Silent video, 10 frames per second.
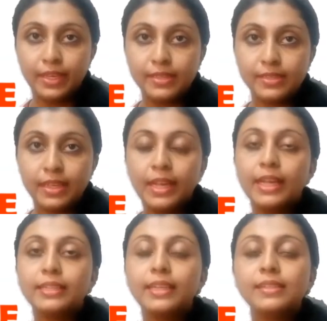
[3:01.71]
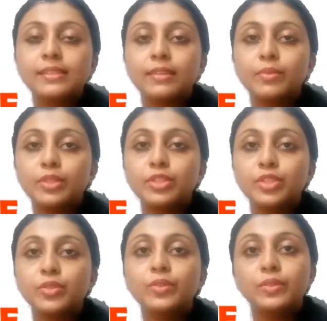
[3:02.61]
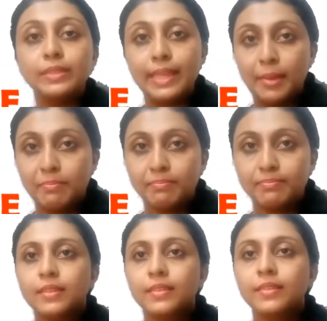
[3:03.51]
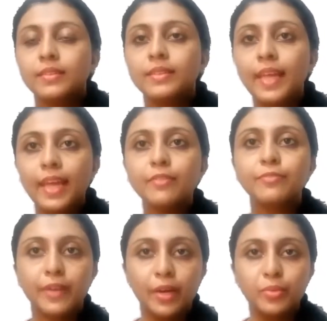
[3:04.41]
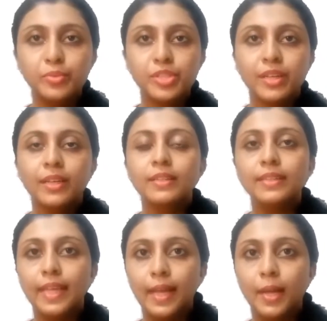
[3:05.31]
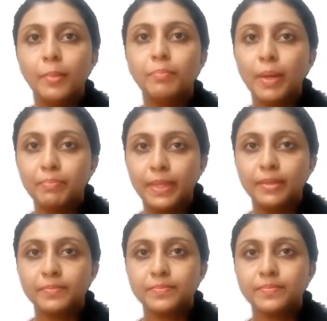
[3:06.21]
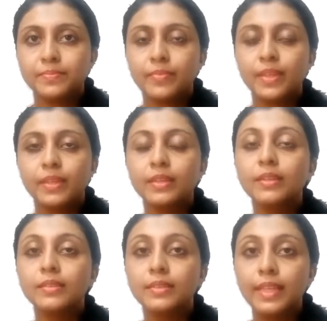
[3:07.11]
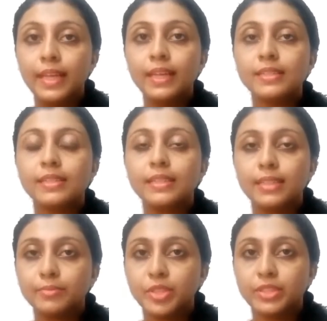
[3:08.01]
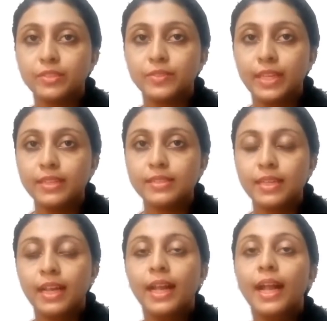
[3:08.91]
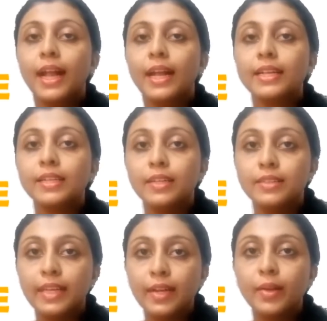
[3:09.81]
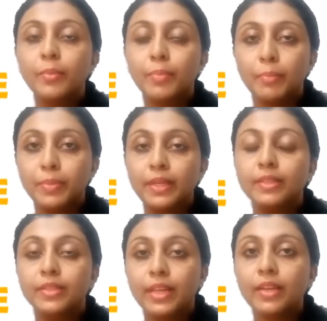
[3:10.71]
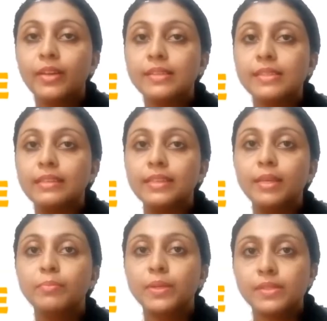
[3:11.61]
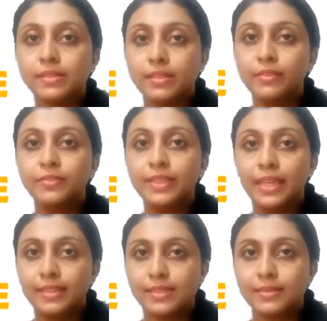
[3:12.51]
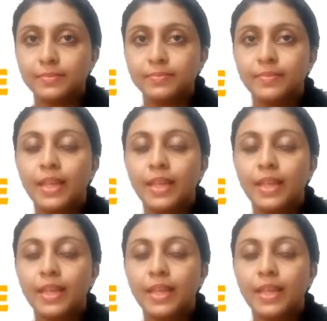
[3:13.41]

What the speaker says: case, it gets converted to them. They found their puppy. Here they is in the subjective case and their puppy, there is in the possessive case.